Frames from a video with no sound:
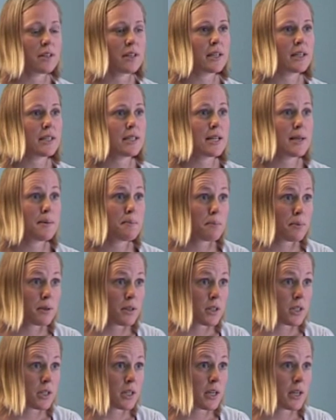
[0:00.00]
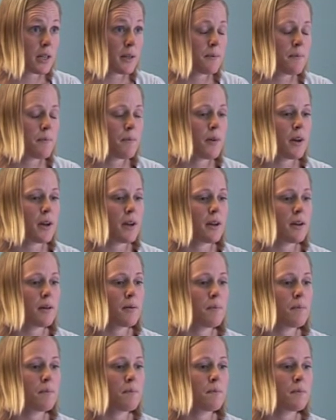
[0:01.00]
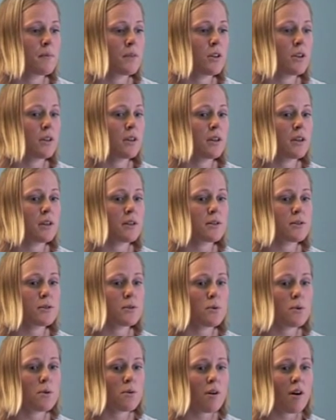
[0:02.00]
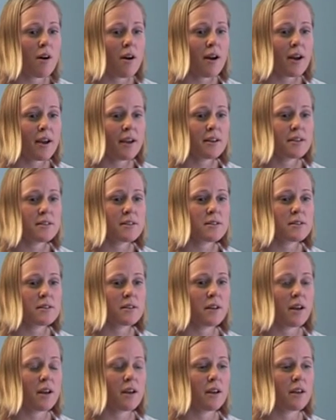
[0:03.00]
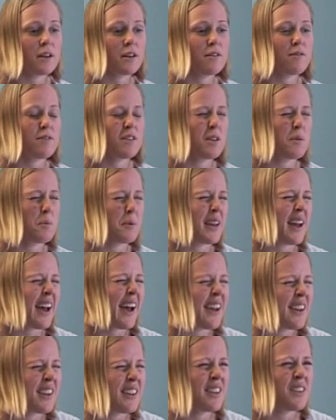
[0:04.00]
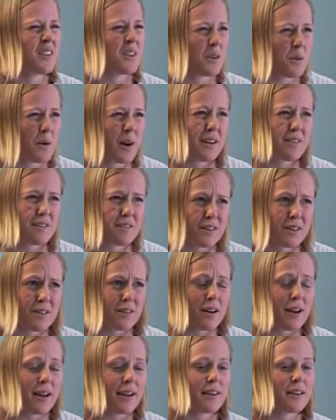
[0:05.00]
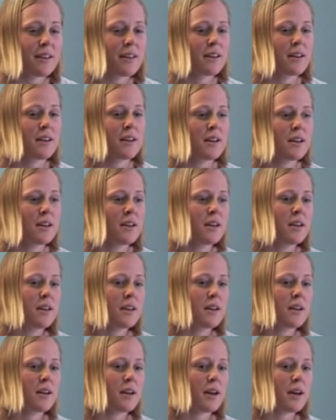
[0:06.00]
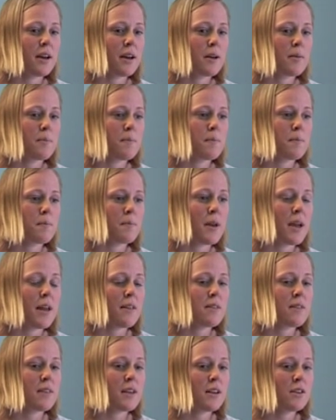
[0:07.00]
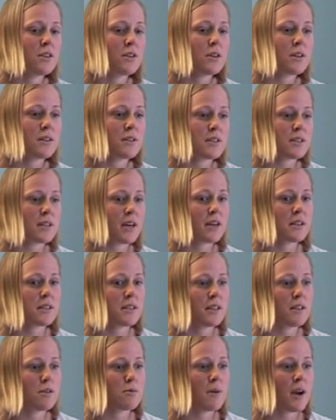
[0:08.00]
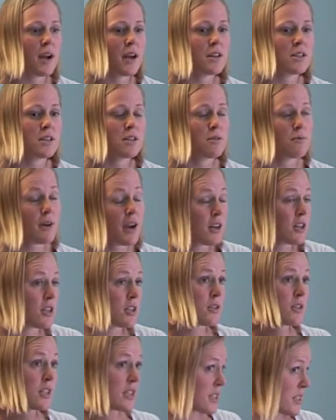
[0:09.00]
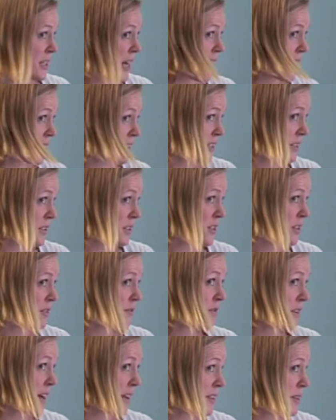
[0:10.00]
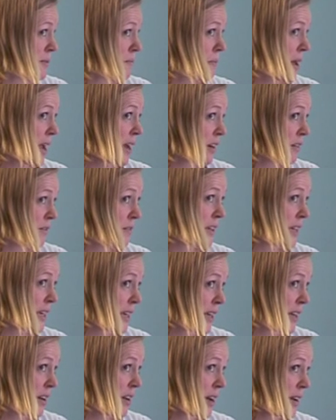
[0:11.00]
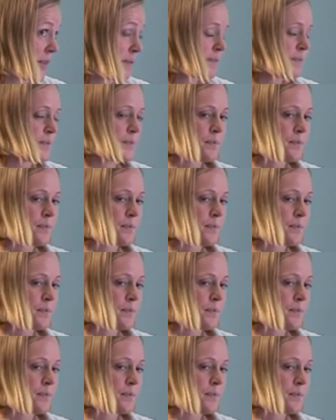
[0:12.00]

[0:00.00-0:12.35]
get a temperature, you can get sore eyes, you can feel a bit achy, quite flu-like. And then you can start to get a rash. And the rash usually starts sort of around the back of your hairline.